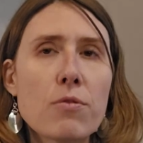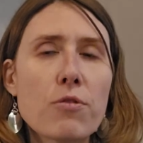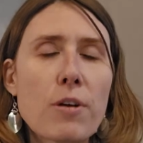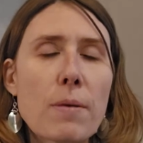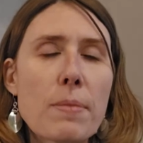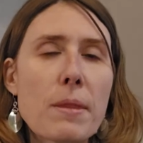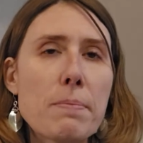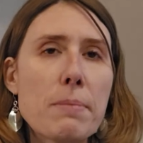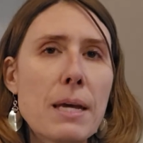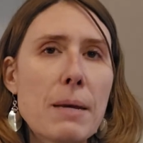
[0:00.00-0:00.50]

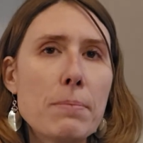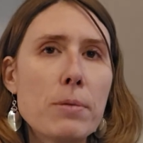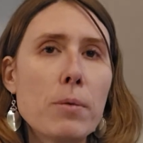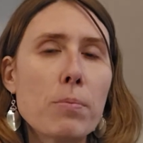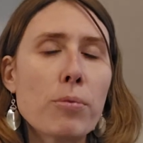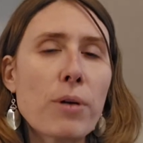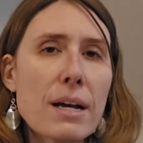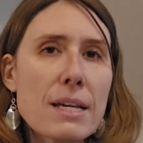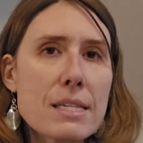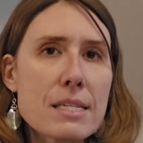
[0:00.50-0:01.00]
from the people
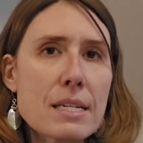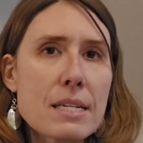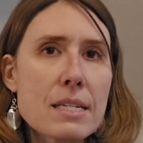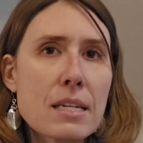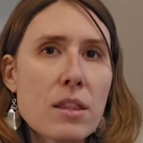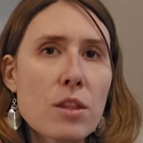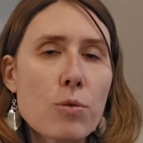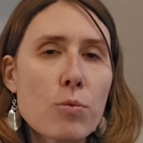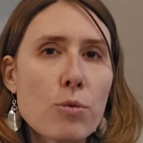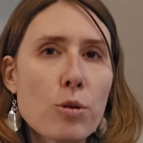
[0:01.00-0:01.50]
present
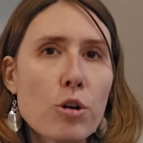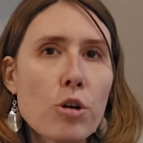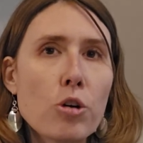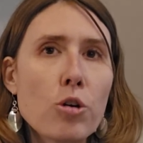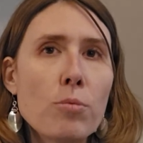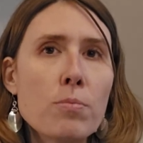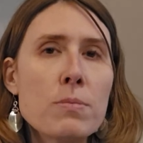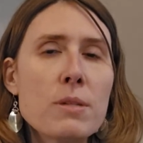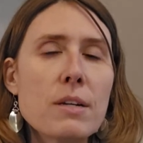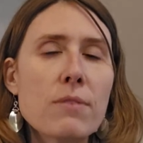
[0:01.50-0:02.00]
in the room,